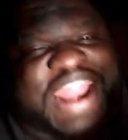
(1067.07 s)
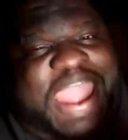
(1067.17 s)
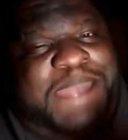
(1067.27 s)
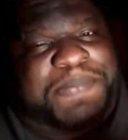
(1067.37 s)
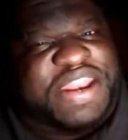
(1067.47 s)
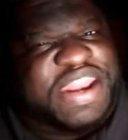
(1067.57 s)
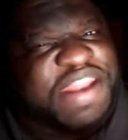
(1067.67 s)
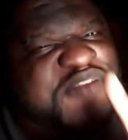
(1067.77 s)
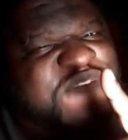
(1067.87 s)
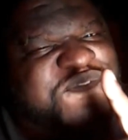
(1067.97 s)
like button. And
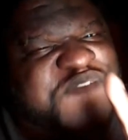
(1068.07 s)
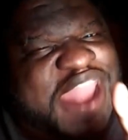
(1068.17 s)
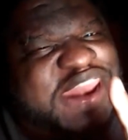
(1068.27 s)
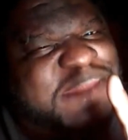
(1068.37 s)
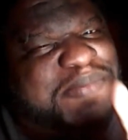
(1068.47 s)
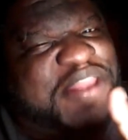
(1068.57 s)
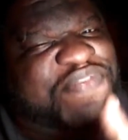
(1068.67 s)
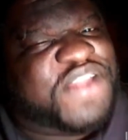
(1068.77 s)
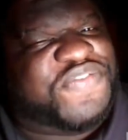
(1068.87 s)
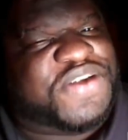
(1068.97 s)
if you're finding me
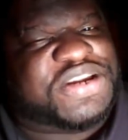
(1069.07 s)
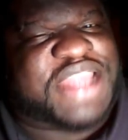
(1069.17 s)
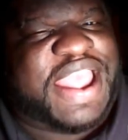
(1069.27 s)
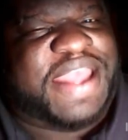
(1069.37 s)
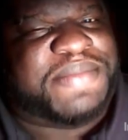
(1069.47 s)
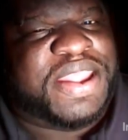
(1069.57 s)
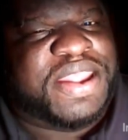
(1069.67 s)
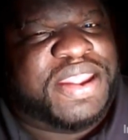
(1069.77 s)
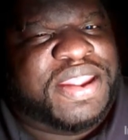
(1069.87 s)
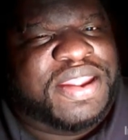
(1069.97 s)
for the first time,
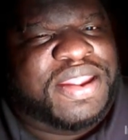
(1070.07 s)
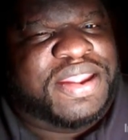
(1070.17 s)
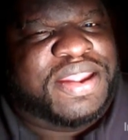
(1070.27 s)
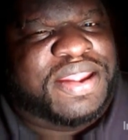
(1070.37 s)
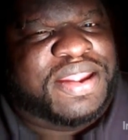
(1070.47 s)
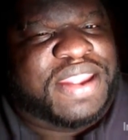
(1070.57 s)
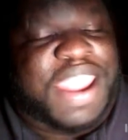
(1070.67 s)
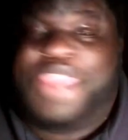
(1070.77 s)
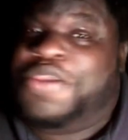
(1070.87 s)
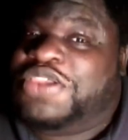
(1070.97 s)

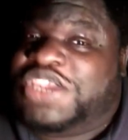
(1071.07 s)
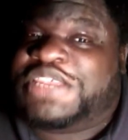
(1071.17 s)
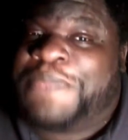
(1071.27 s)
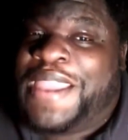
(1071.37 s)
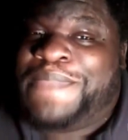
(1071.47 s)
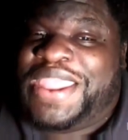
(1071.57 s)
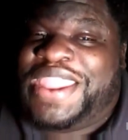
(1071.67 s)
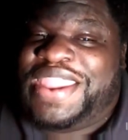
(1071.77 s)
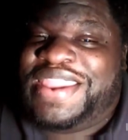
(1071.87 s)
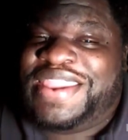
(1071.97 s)
and you just might be,
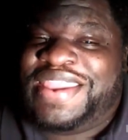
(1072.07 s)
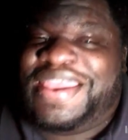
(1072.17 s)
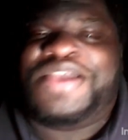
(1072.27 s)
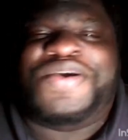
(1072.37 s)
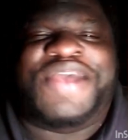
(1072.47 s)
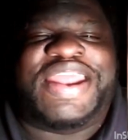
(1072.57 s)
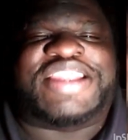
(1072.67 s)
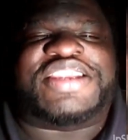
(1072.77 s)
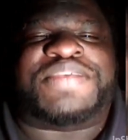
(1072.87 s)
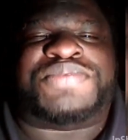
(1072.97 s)
go ahead
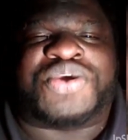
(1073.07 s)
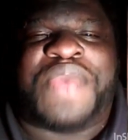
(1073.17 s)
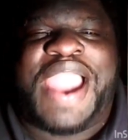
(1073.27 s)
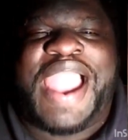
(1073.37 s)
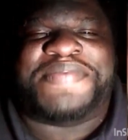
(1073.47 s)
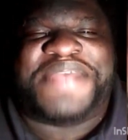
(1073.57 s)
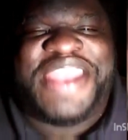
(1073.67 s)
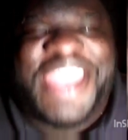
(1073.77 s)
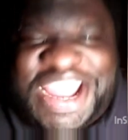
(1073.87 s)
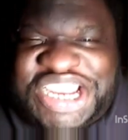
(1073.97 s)
and subscribe
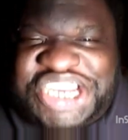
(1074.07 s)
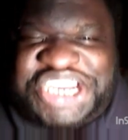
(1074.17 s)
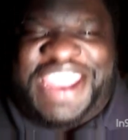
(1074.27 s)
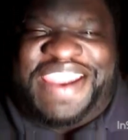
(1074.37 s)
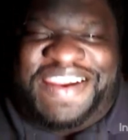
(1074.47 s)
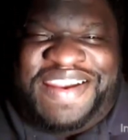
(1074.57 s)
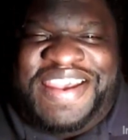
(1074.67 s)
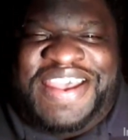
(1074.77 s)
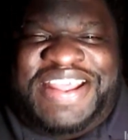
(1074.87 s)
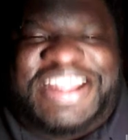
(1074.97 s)
and share.
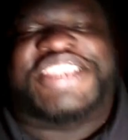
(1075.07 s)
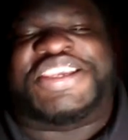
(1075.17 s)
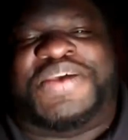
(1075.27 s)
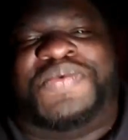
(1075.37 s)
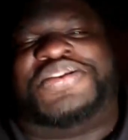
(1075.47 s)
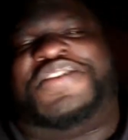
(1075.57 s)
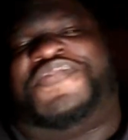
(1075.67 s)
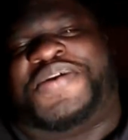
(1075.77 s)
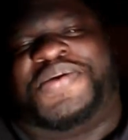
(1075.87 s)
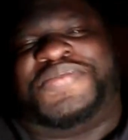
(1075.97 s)
This is Caruso
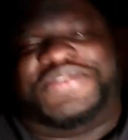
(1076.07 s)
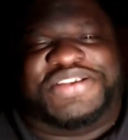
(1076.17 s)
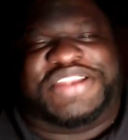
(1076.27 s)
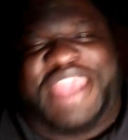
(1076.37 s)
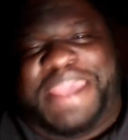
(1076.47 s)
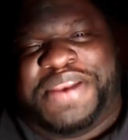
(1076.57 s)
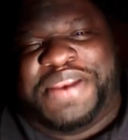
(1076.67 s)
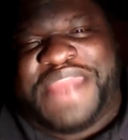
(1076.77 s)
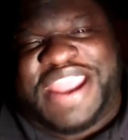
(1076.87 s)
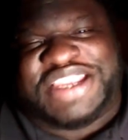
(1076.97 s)
from Caruso's Gaming
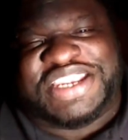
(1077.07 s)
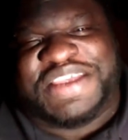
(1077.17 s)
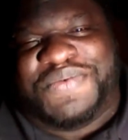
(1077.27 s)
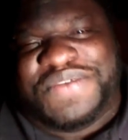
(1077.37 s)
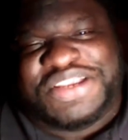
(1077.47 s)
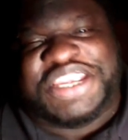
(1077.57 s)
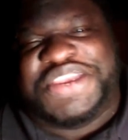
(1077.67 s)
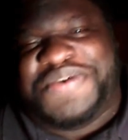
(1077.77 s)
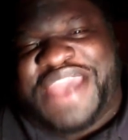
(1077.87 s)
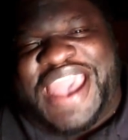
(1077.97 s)
and Reactions, and we'll see
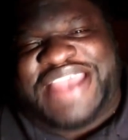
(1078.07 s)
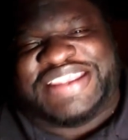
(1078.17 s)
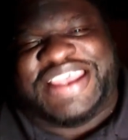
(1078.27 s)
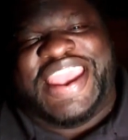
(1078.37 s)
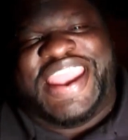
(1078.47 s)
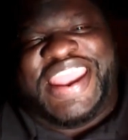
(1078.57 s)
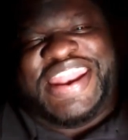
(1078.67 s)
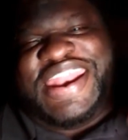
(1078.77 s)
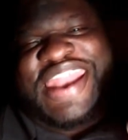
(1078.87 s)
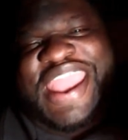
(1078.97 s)
you guys in
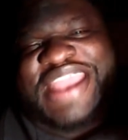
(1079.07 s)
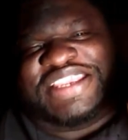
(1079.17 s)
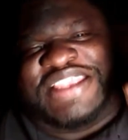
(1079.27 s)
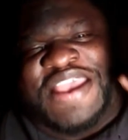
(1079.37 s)
the next